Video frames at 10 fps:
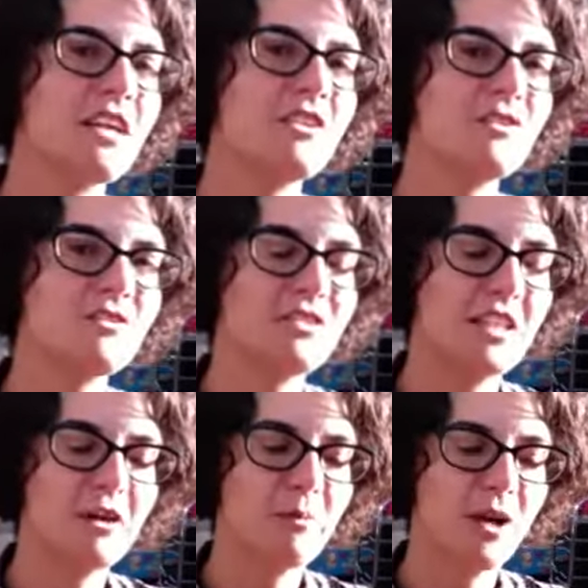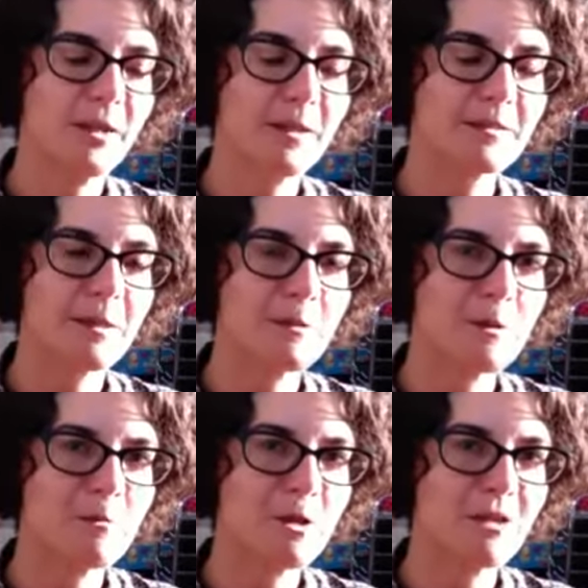new doTERRA product. I
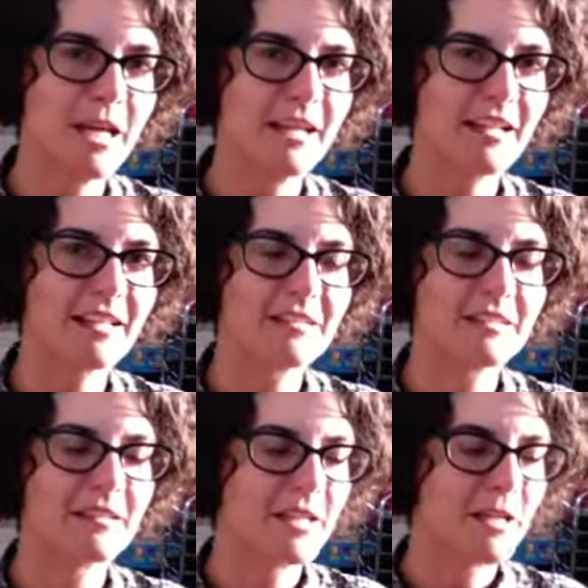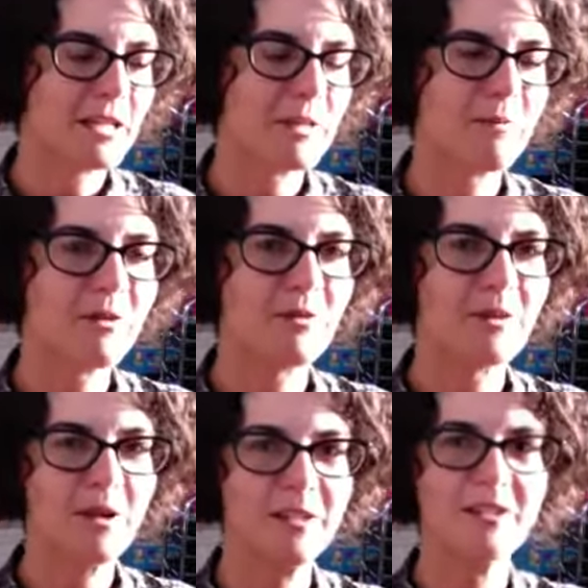don't know yet. I like to keep you
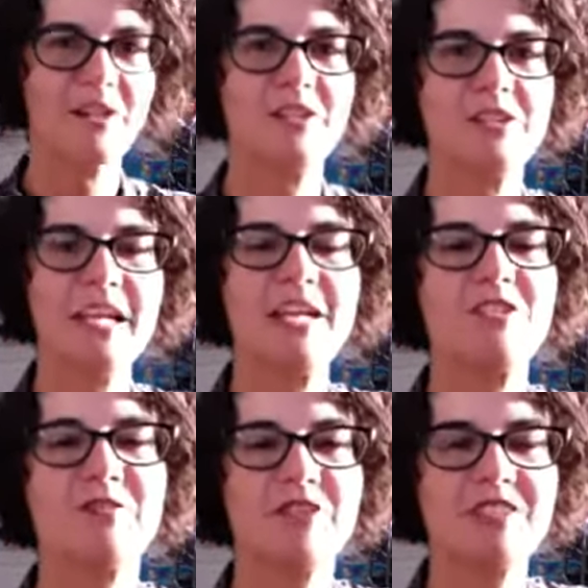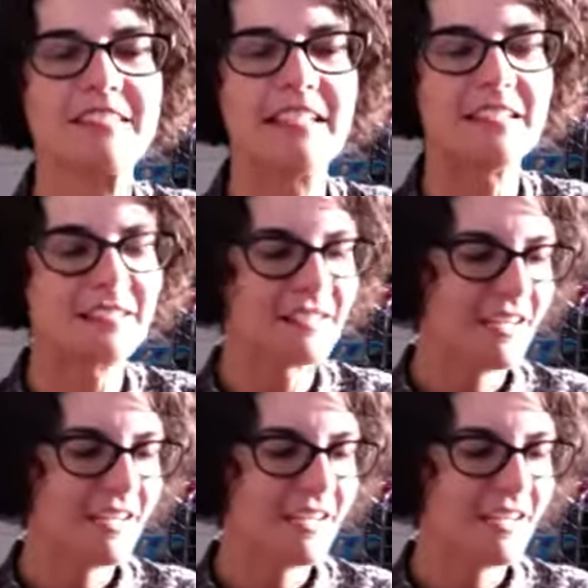on the edge of your seat.